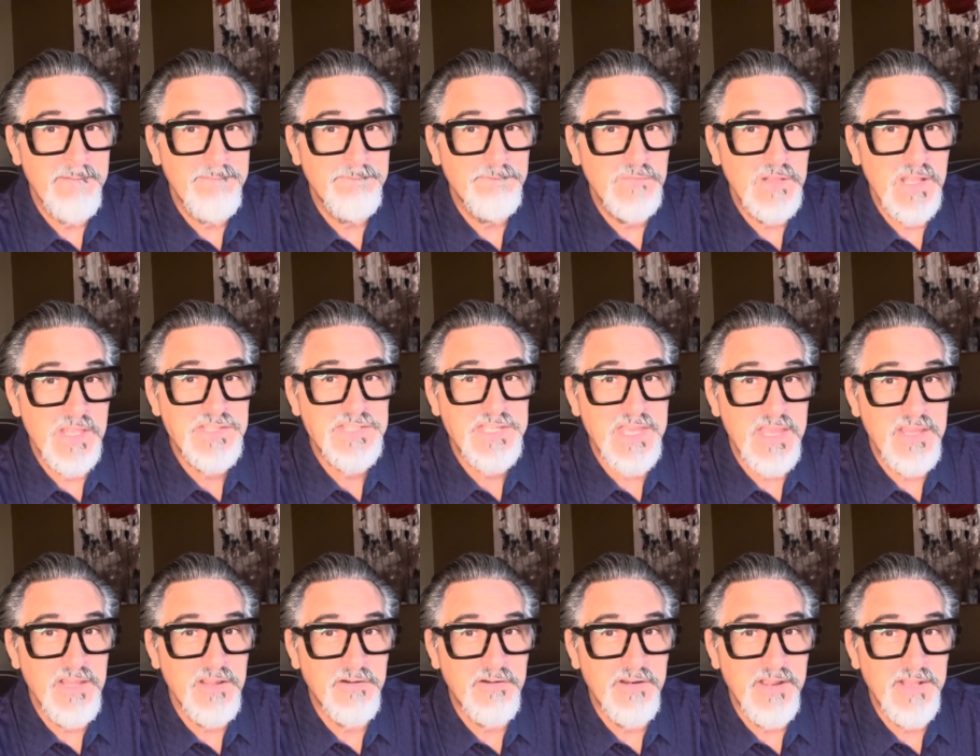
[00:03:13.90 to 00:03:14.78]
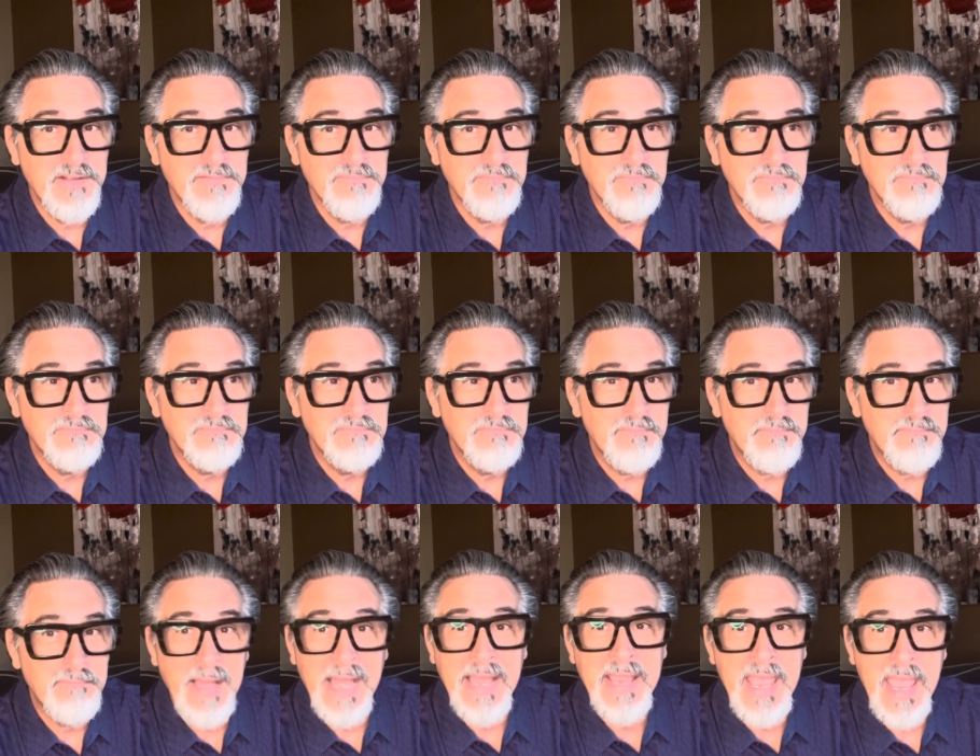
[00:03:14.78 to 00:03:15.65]
let's say you're in
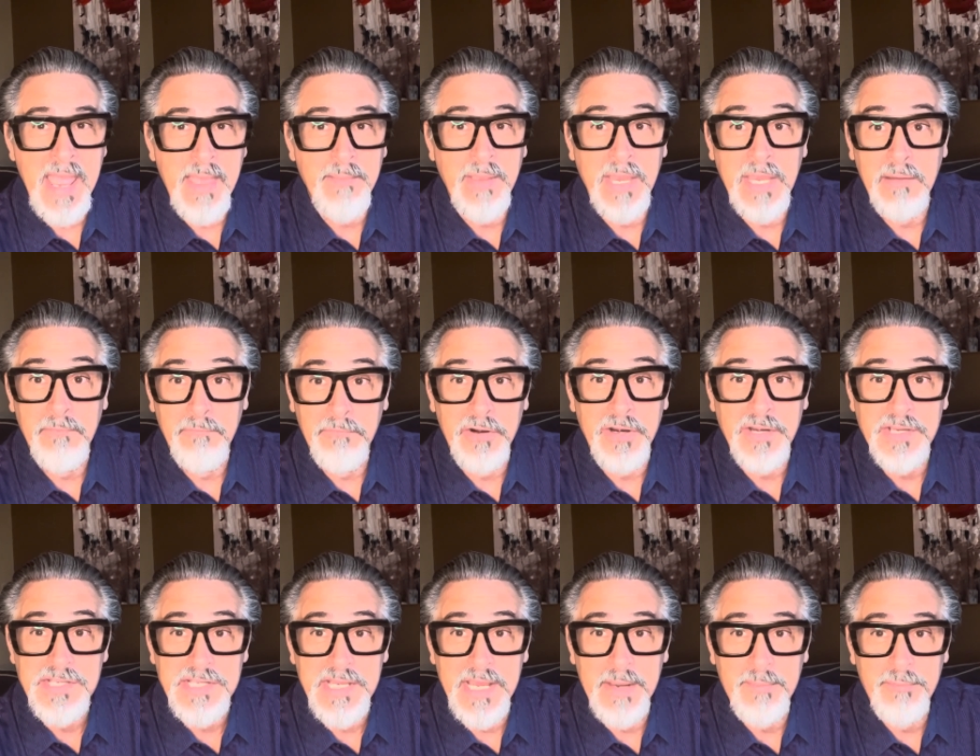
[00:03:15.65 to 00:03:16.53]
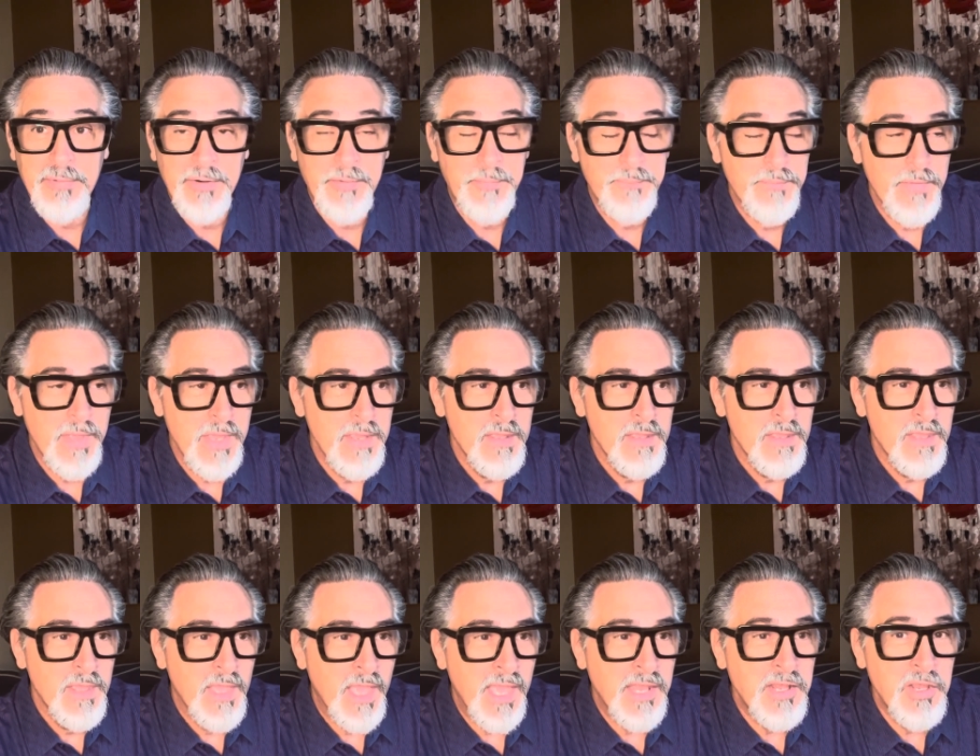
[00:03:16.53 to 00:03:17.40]
Miami, for example,
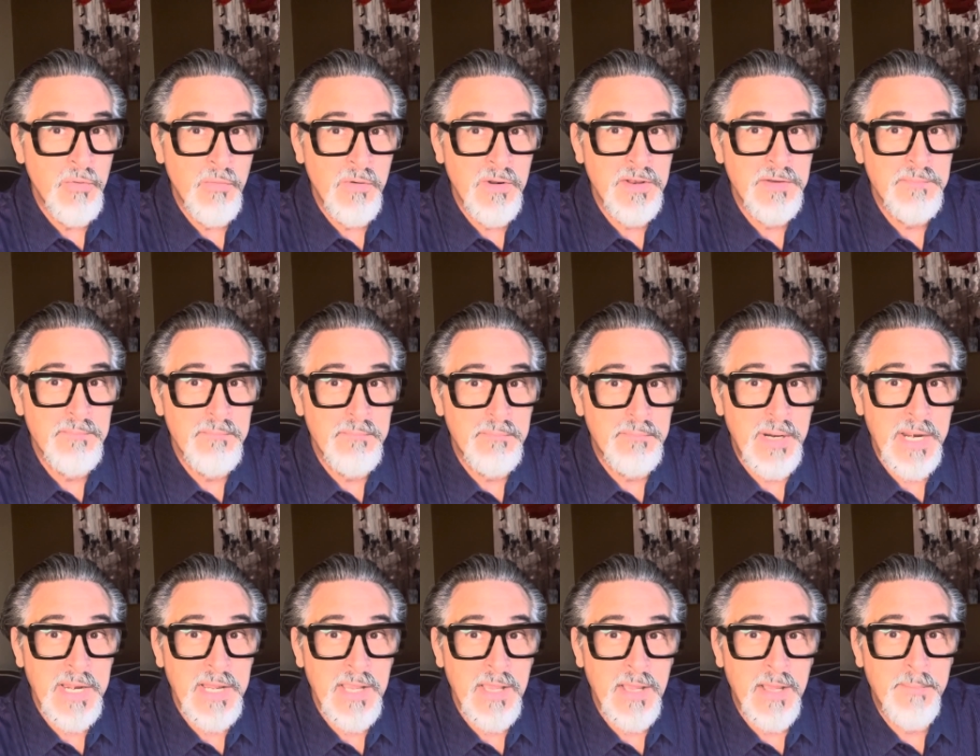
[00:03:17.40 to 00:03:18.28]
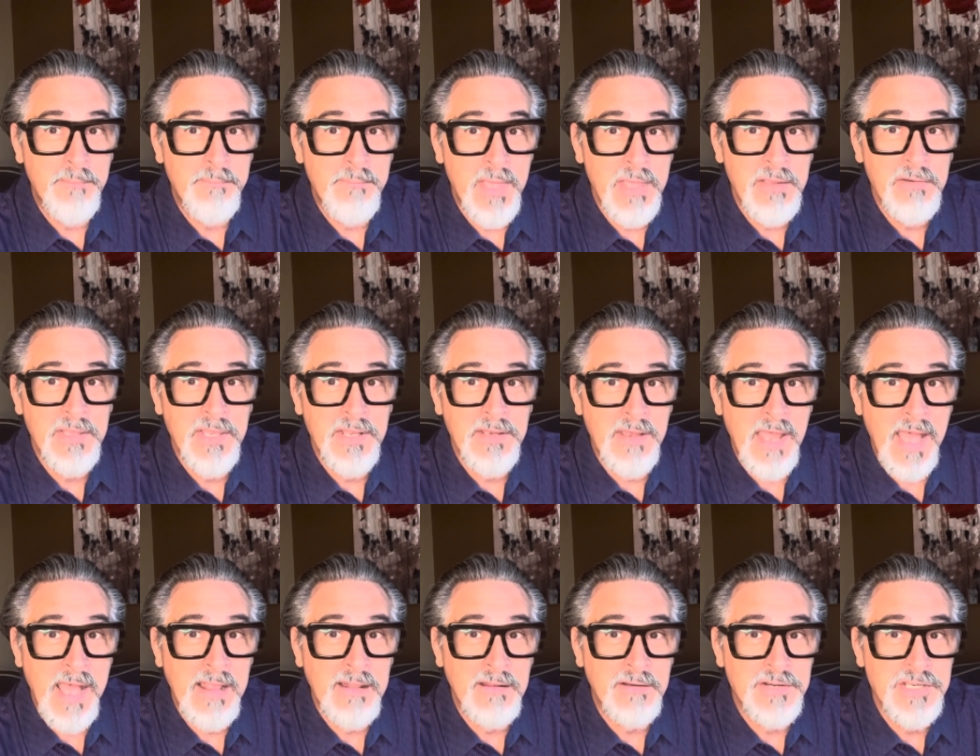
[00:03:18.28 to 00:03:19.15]
and you want to bring a million
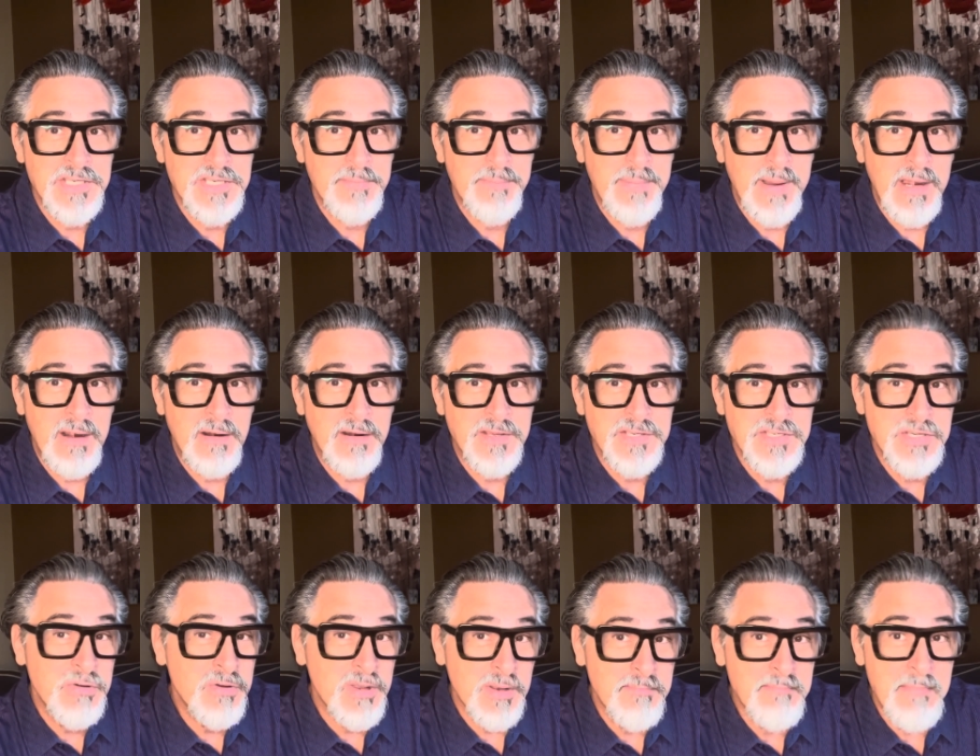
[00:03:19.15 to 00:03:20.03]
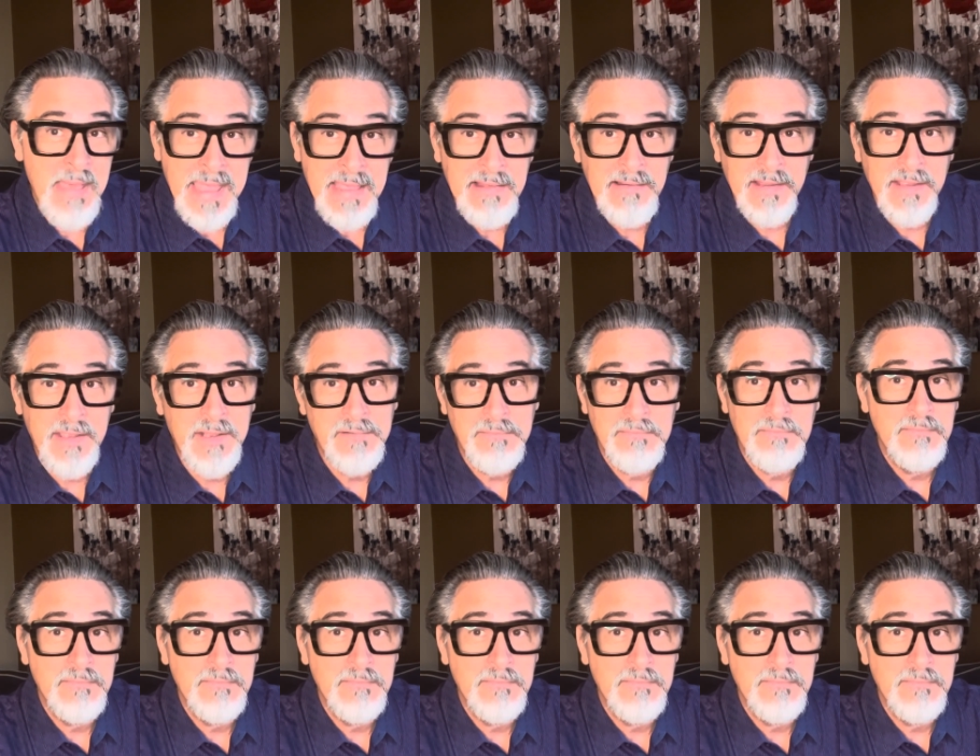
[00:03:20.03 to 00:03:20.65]
dollars to Paris. You can mail it